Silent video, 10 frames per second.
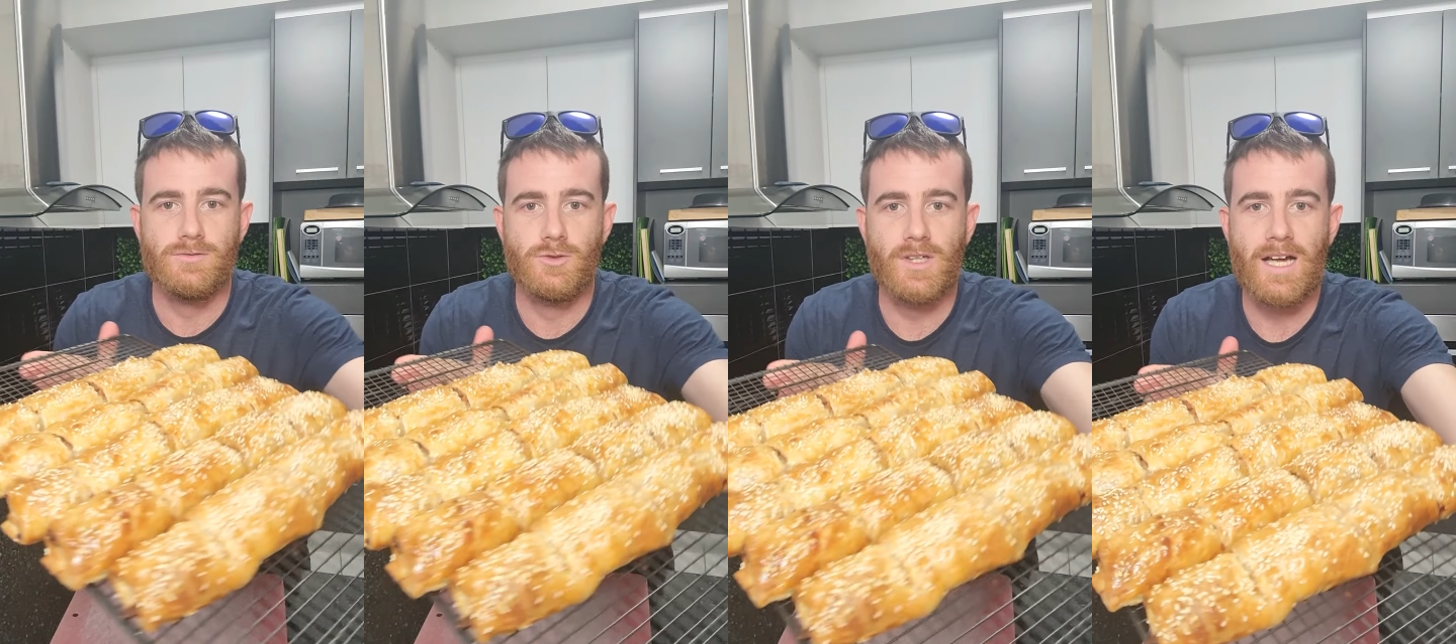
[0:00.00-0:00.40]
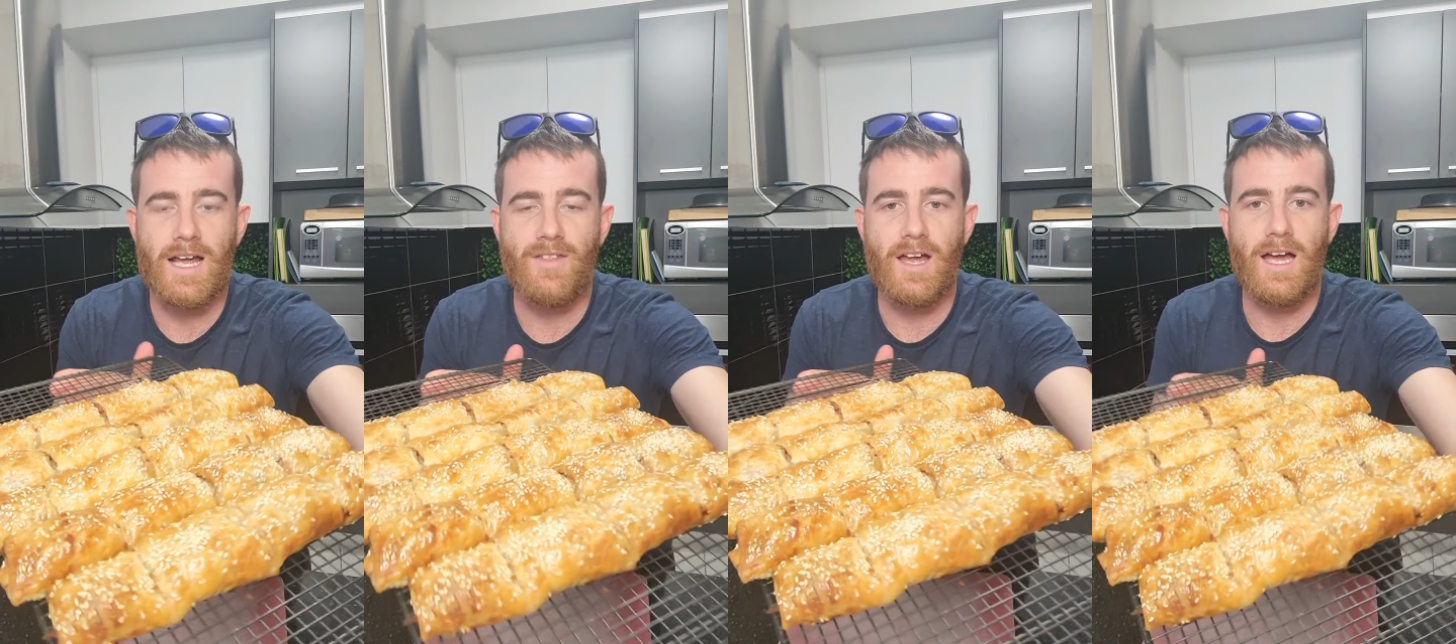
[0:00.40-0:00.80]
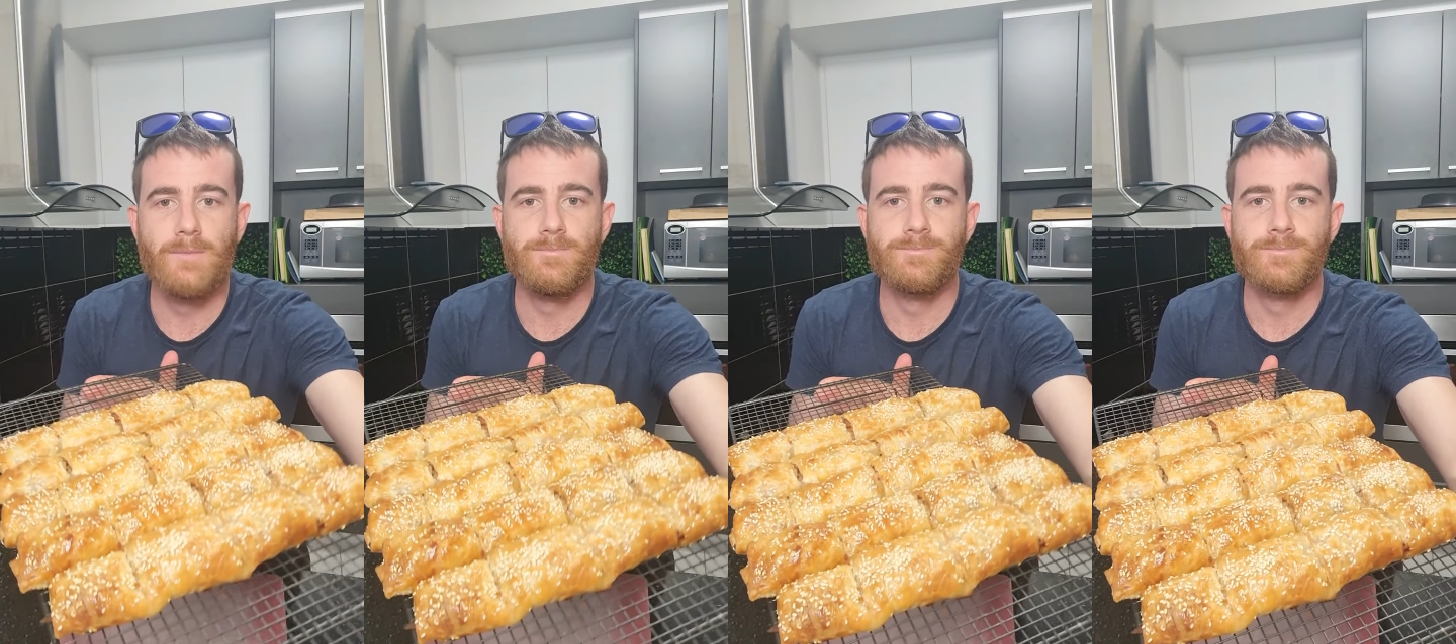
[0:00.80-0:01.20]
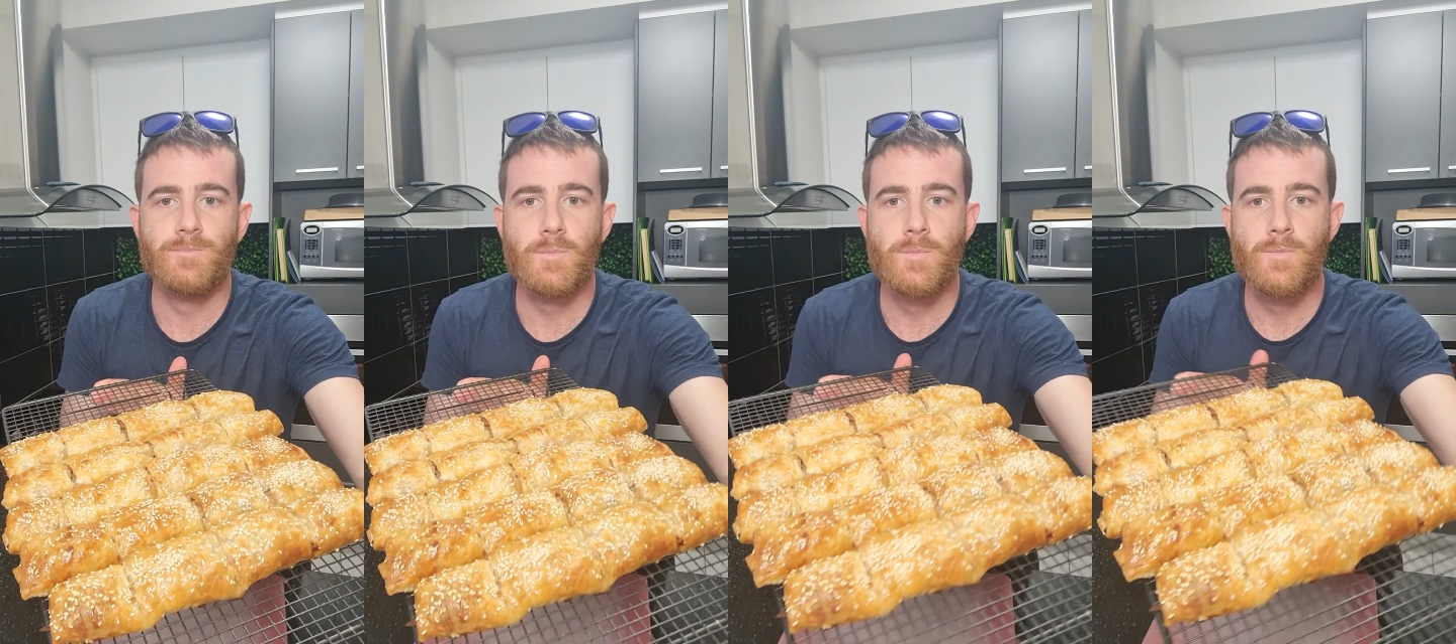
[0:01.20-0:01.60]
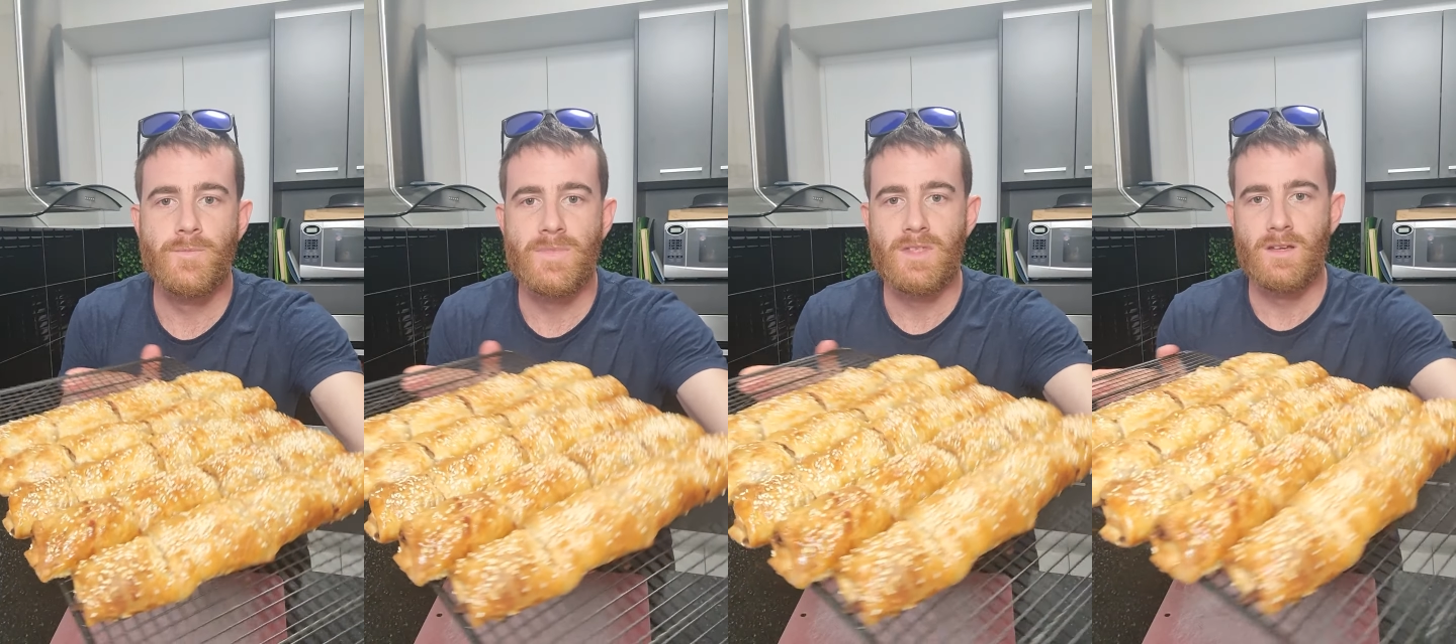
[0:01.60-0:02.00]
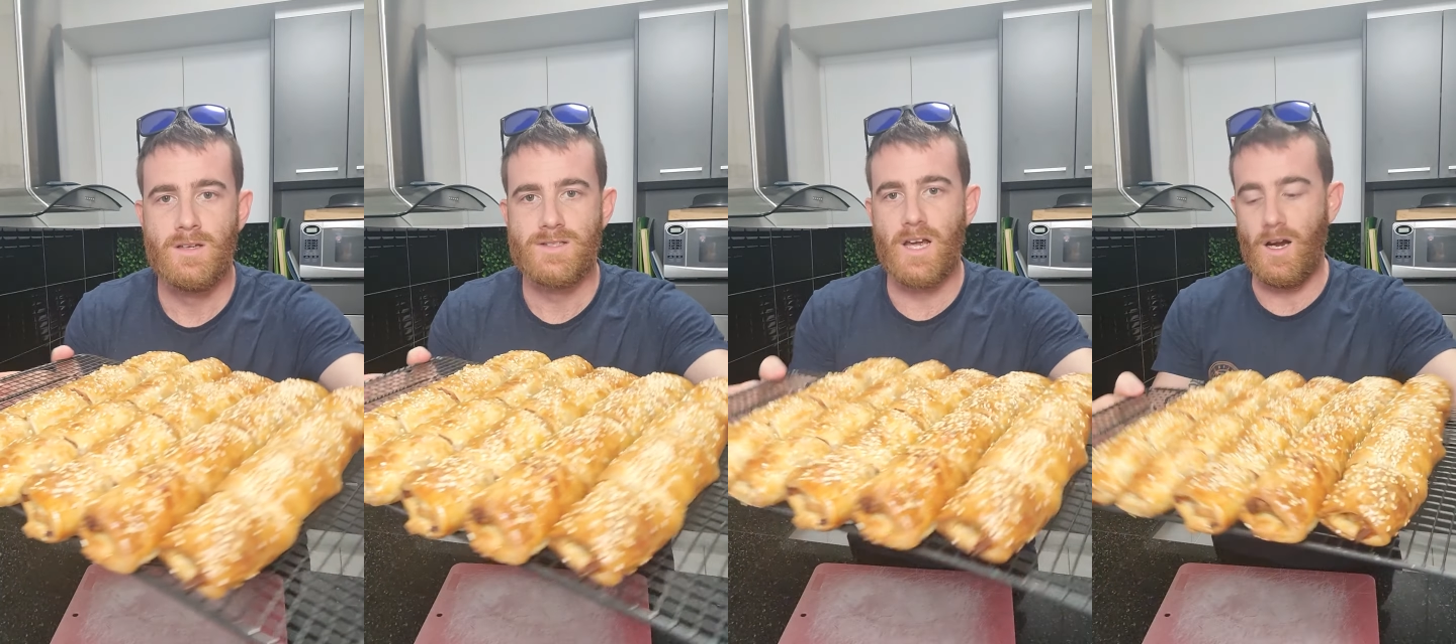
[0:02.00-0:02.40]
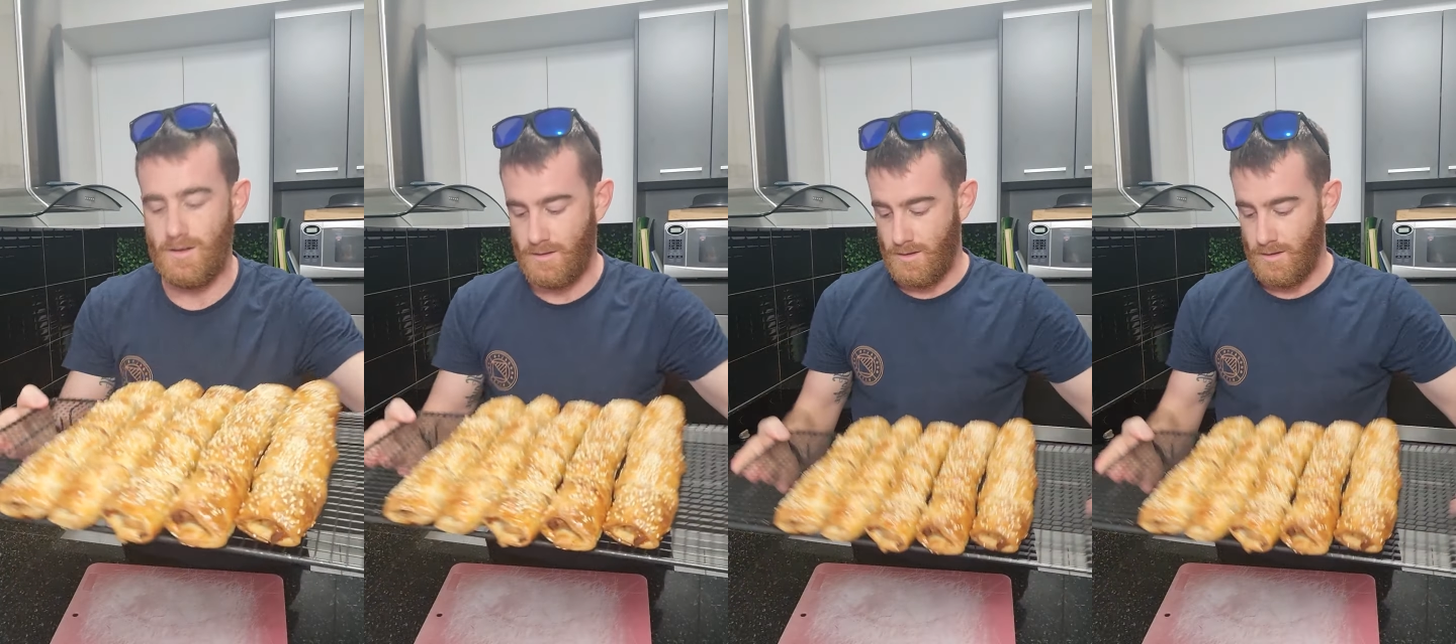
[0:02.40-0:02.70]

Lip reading: Look at that. So